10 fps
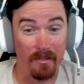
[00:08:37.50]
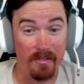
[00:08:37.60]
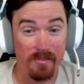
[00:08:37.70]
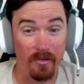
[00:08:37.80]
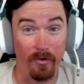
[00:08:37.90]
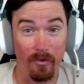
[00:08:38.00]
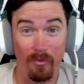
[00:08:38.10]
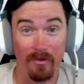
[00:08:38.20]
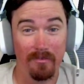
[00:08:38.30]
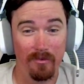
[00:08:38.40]
That's a good
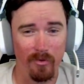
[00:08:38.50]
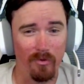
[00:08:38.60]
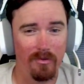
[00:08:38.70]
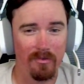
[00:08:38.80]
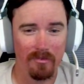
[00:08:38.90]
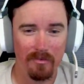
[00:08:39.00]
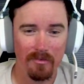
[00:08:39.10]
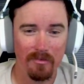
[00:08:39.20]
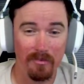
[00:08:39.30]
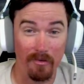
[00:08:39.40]
one. Oh,
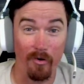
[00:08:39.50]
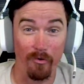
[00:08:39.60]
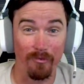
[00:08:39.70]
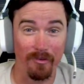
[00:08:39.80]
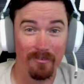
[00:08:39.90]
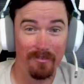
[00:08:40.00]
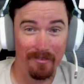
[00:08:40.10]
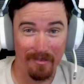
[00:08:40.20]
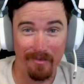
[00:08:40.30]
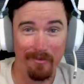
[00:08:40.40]
over.
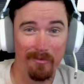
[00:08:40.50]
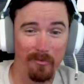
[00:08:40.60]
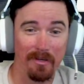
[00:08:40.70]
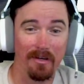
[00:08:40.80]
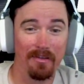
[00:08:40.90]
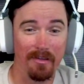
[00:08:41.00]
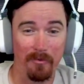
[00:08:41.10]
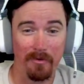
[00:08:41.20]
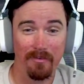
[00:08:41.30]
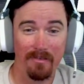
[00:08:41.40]
Got that
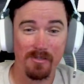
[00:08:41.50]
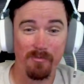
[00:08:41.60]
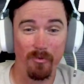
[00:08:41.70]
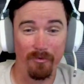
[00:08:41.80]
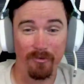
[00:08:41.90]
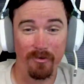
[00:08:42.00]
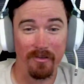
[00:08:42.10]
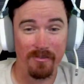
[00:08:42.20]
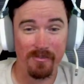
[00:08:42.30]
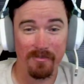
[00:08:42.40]
one. That's a point for us.